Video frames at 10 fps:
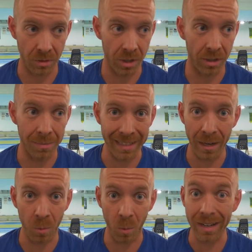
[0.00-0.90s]
you're gonna be
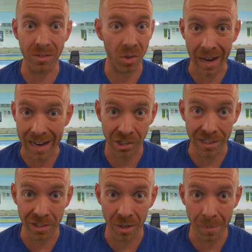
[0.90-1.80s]
getting waves crashed
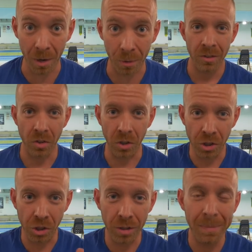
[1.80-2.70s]
into your mouth. So you
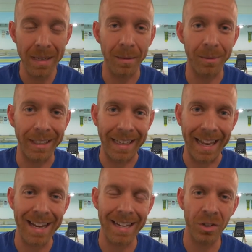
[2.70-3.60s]
should be able to
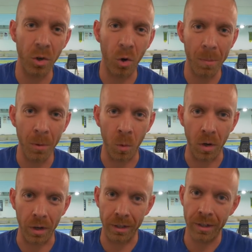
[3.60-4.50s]
get into open
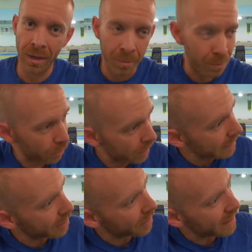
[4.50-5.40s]
water,
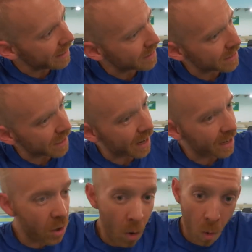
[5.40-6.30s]
breathe on that
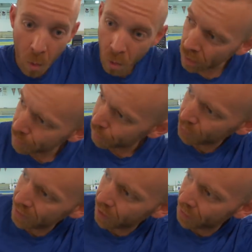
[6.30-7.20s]
side or
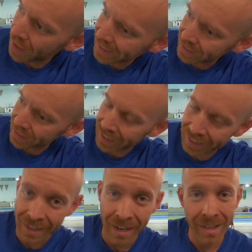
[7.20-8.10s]
breathe on that
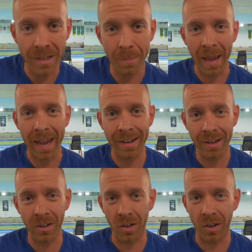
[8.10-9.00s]
side,
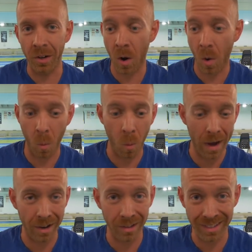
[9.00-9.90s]
depending on
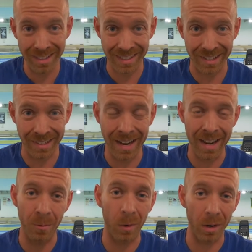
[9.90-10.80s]
where the sun
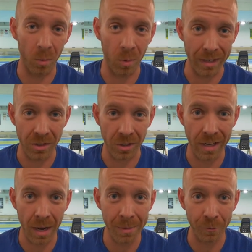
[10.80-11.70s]
and where the waves are
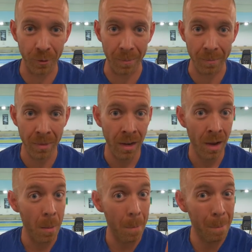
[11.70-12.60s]
coming from.
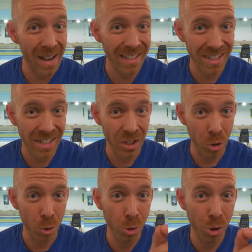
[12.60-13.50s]
But
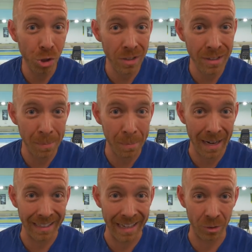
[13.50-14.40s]
you shouldn't
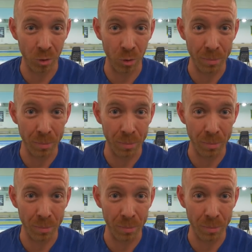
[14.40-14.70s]
bilateral